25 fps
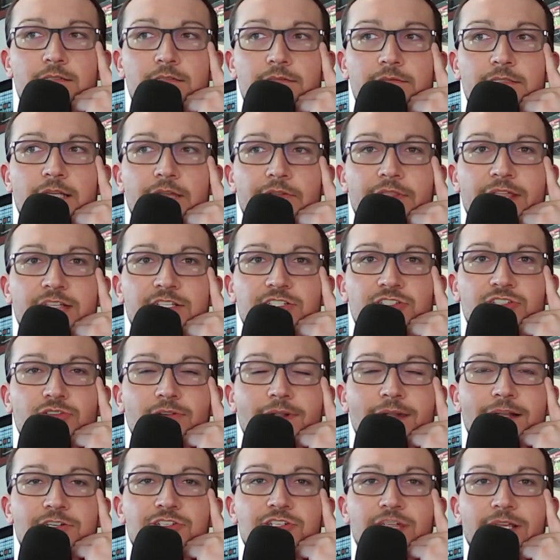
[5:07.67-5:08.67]
Now, that's
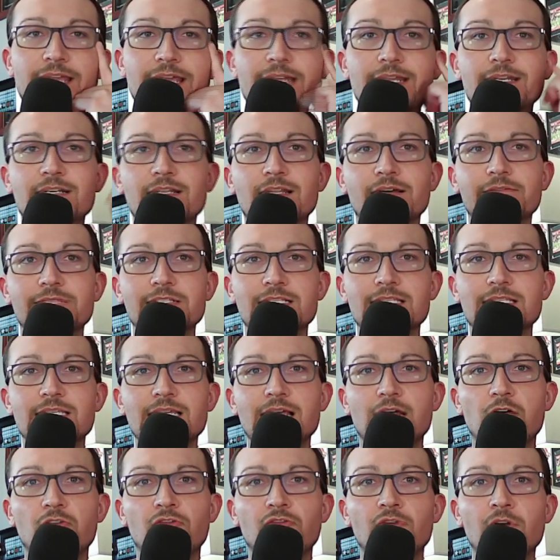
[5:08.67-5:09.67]
tragic in and of
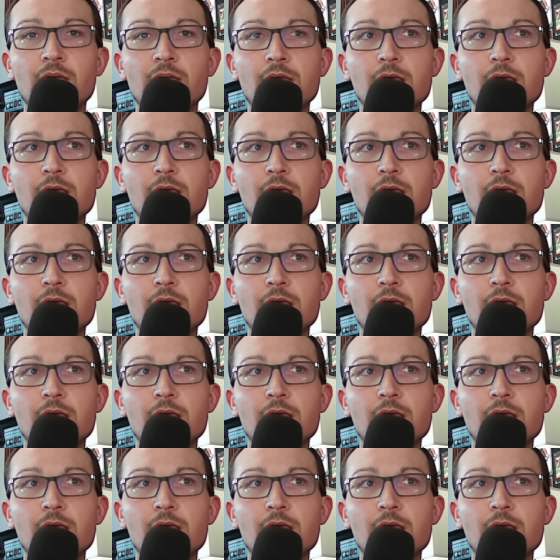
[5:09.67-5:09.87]
itself,